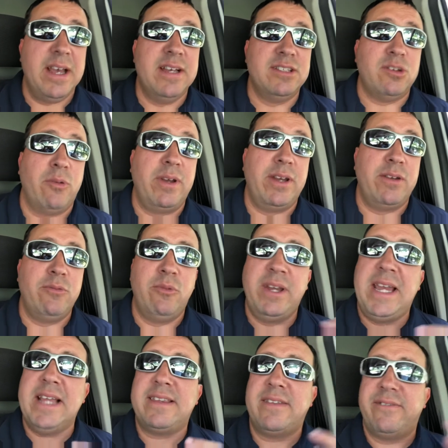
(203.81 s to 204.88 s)
So we, we
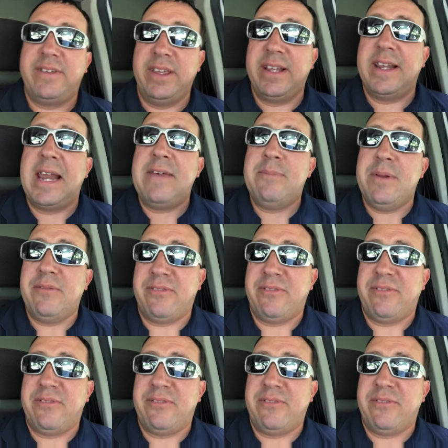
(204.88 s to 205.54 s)
get the feeling they've been